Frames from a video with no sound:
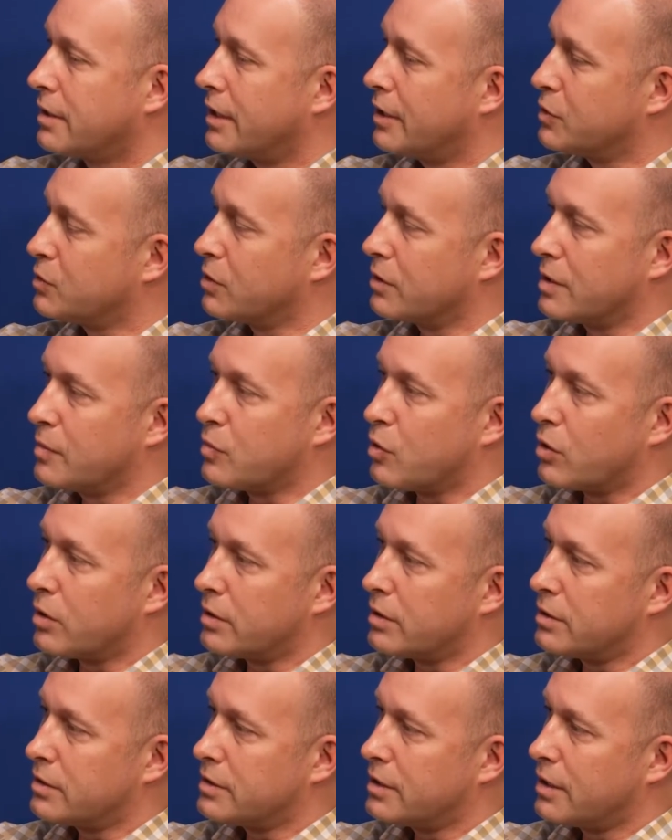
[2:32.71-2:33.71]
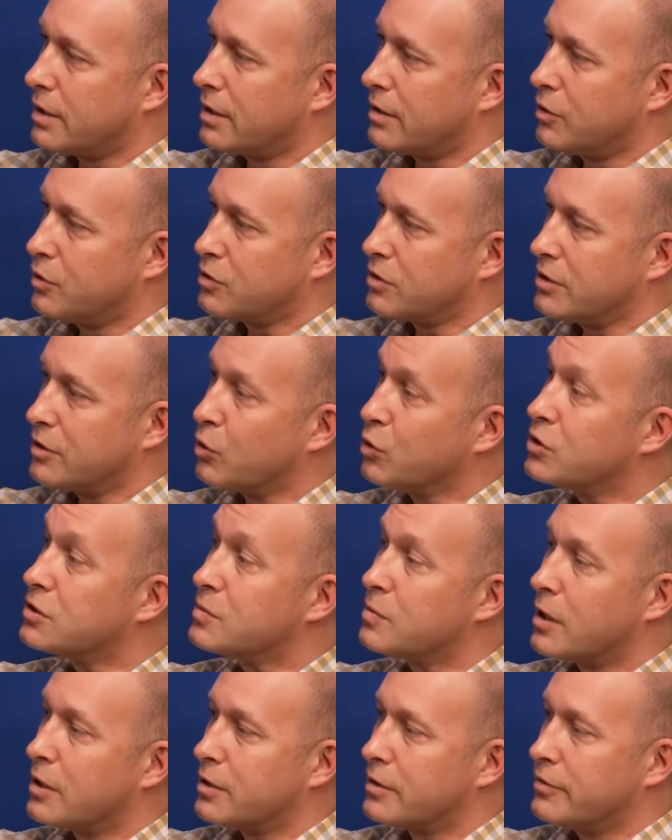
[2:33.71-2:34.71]
And it's really important. Usually those
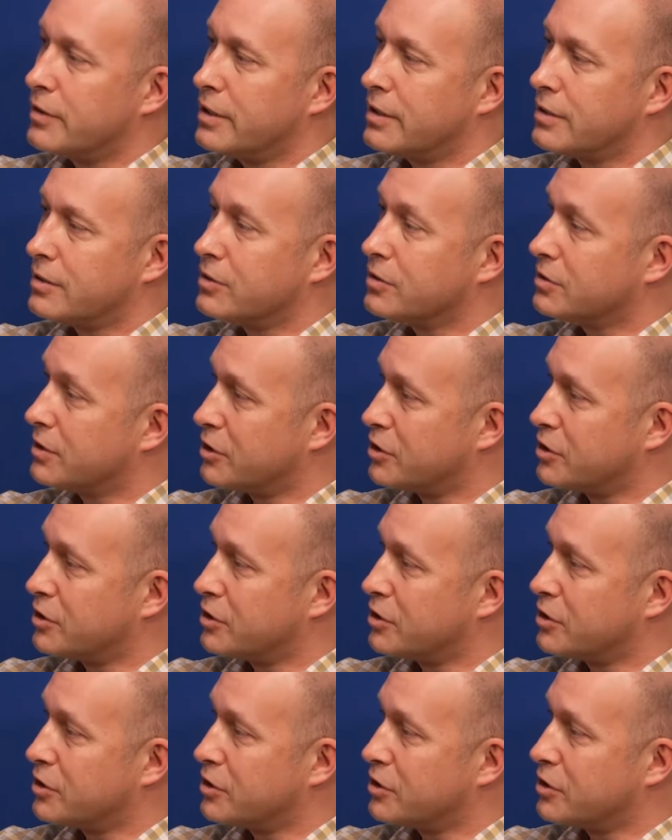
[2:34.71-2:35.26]
smaller vehicles,